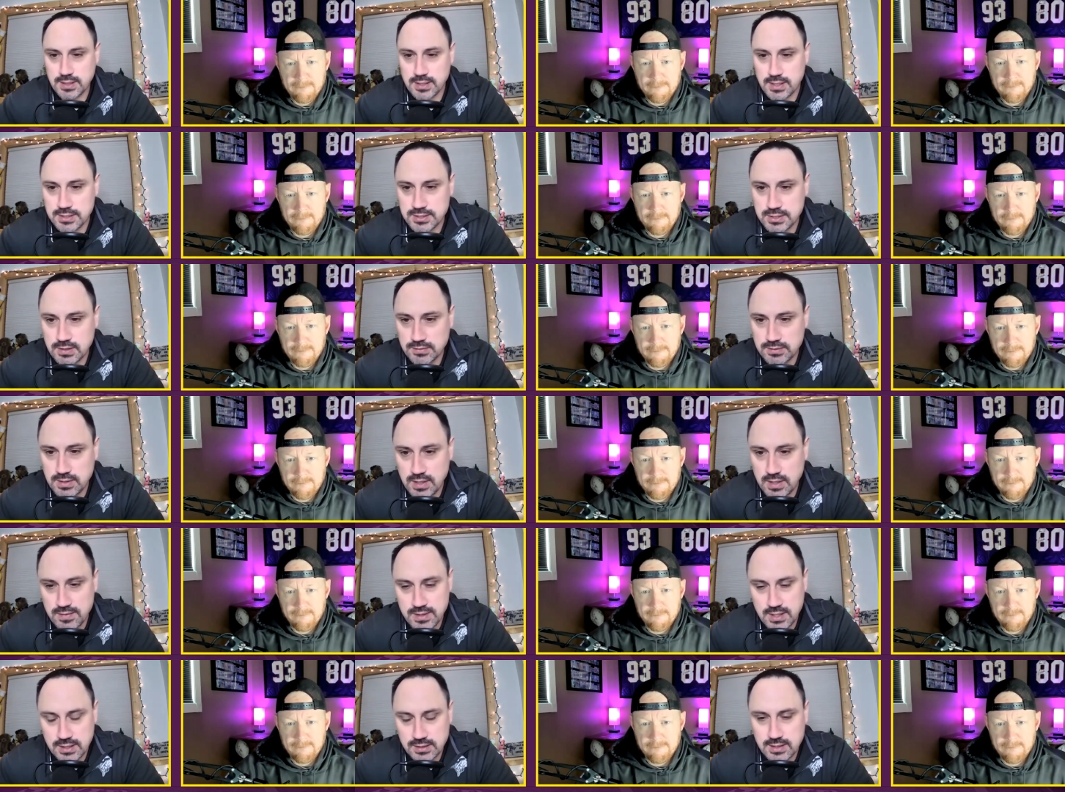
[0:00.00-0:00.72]
Speaker 1: next year if they
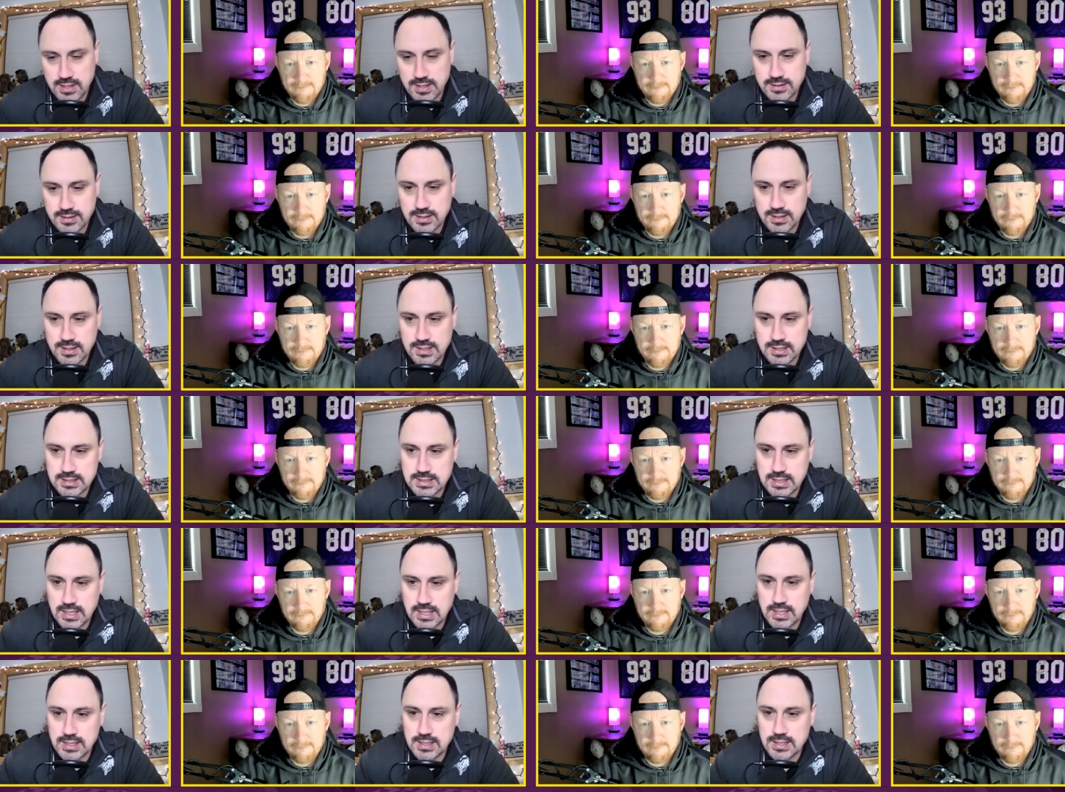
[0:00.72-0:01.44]
think they can
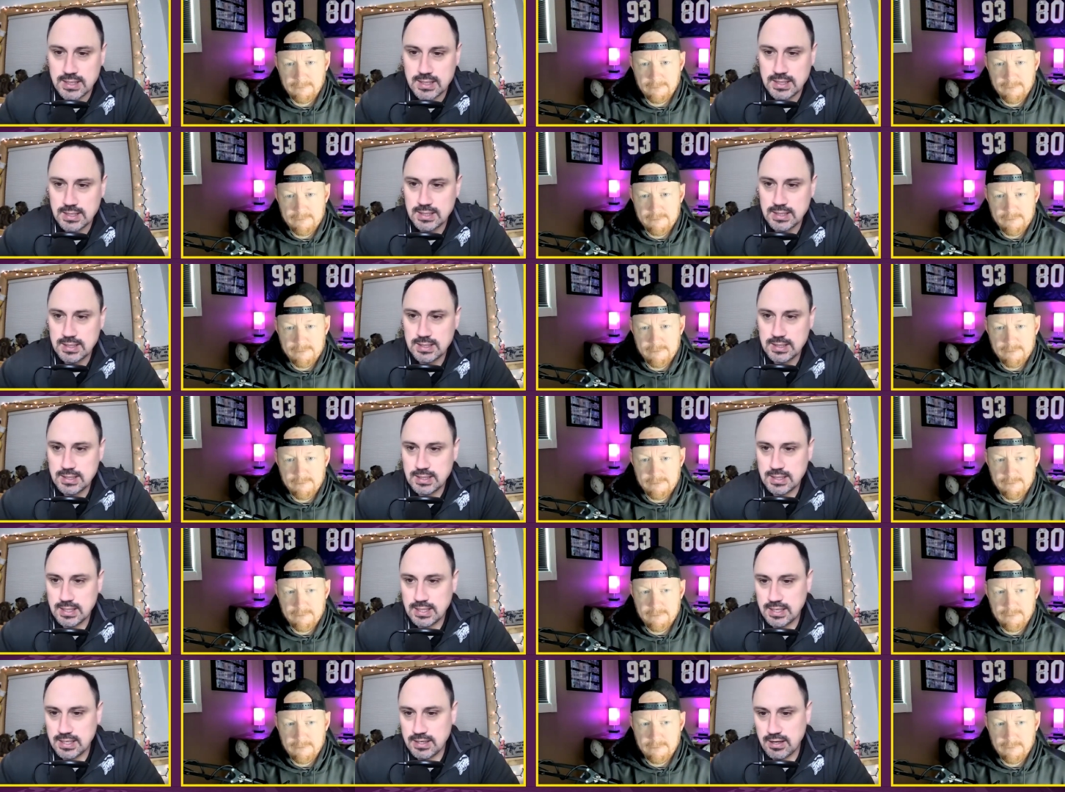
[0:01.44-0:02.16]
contend.
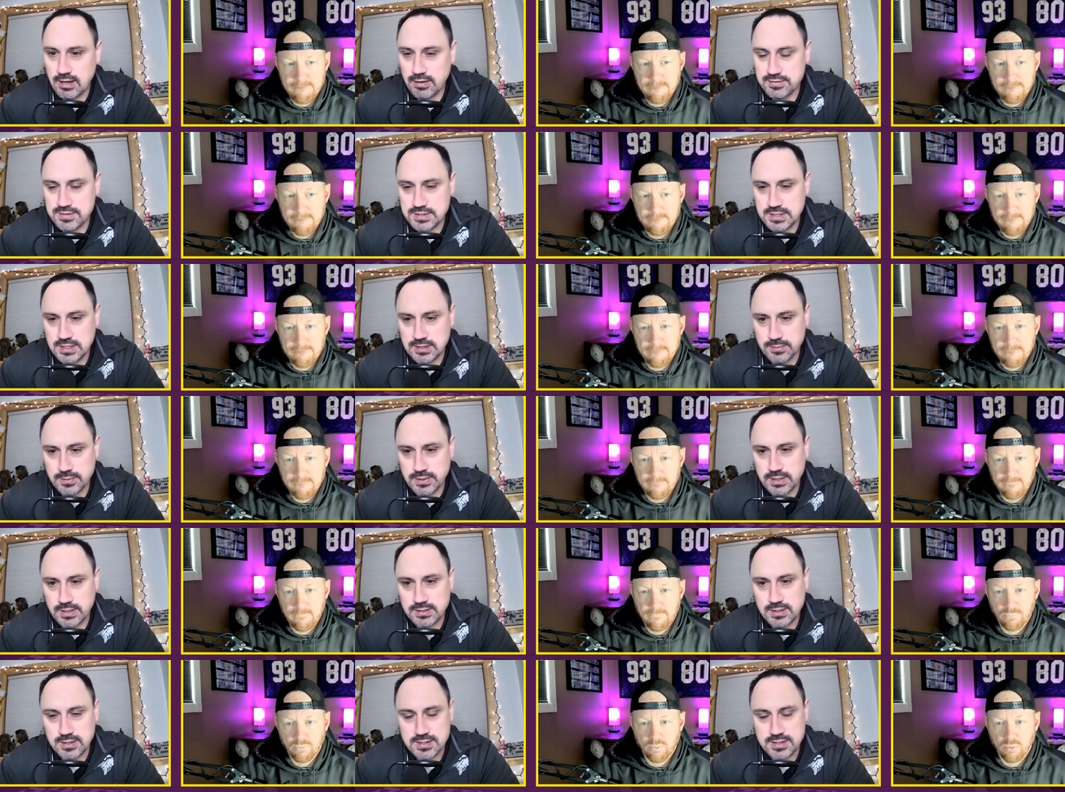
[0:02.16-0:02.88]
Uh, I've seen them
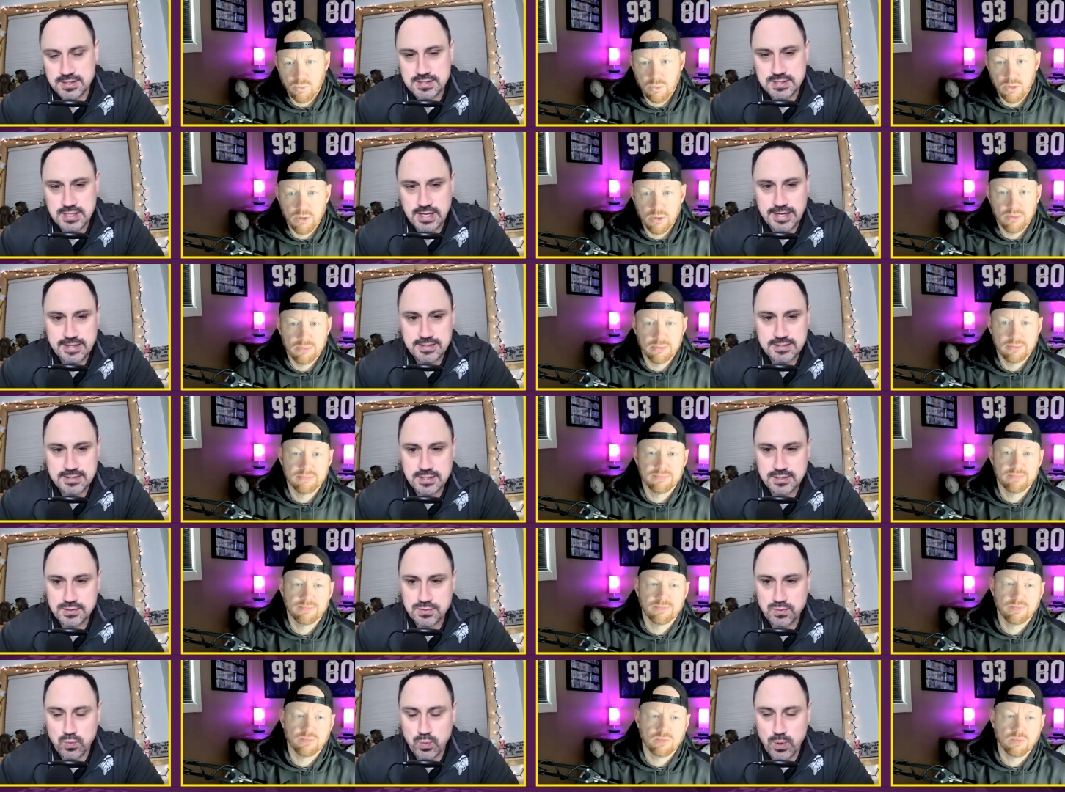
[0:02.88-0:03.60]
linked to the Saints
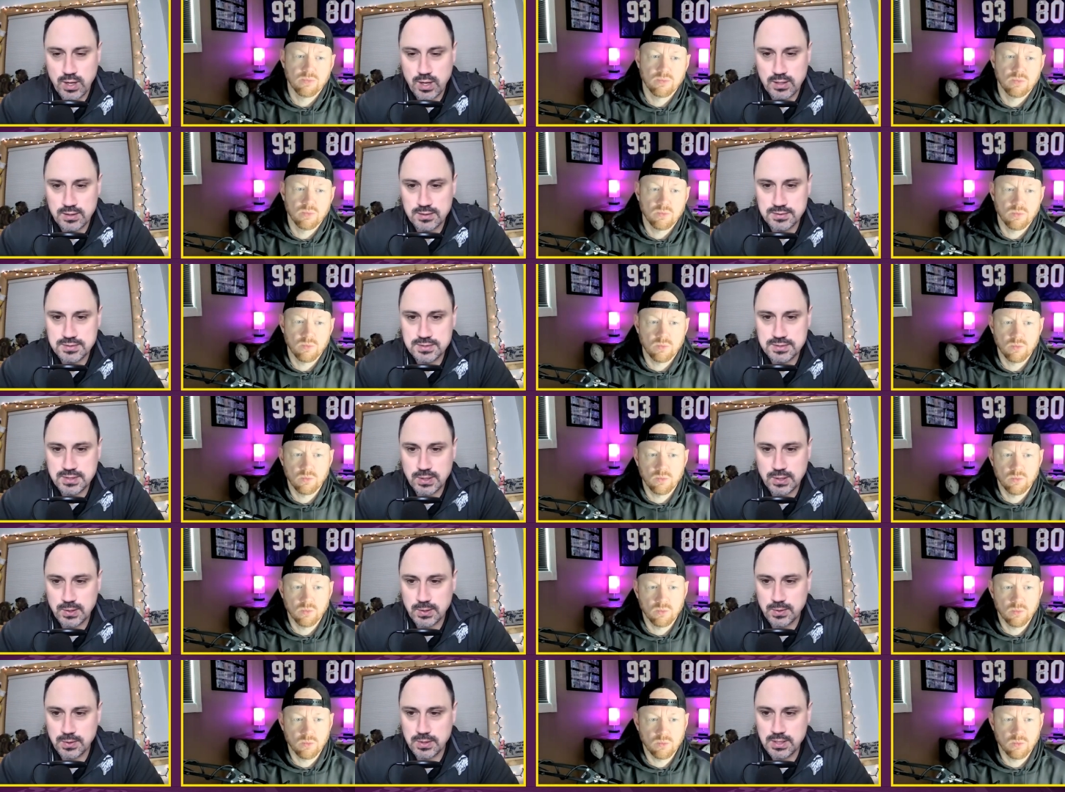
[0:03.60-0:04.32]
as well,
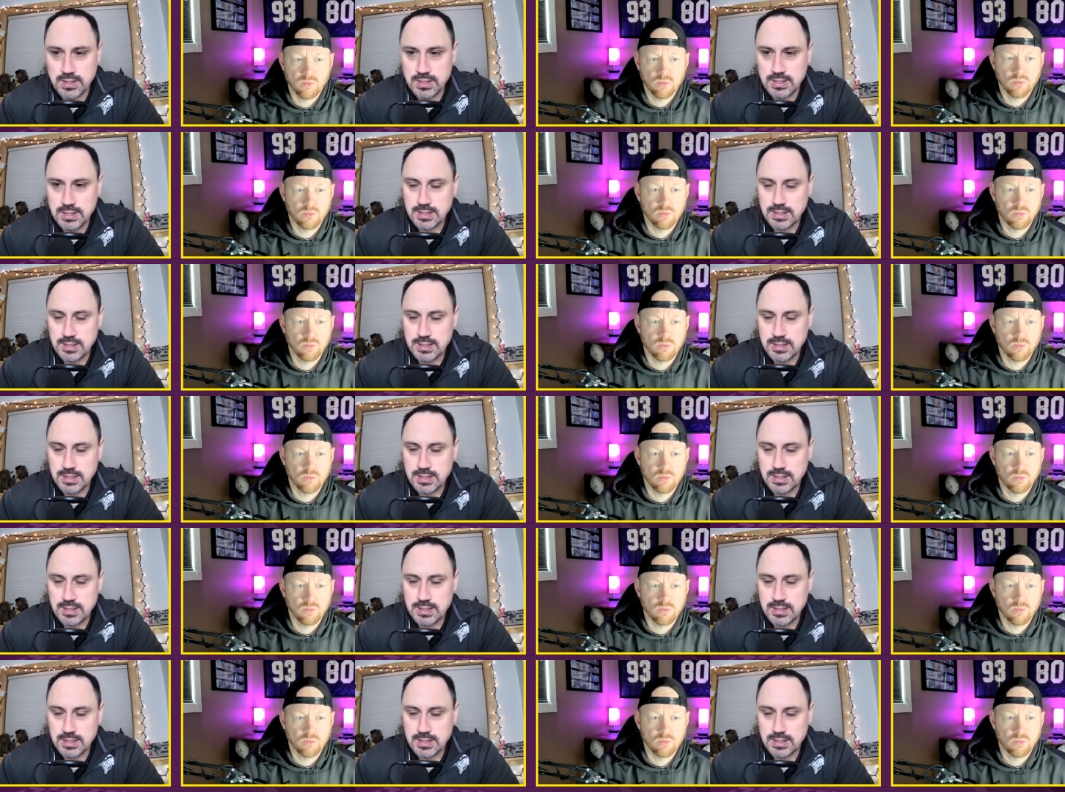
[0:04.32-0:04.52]
so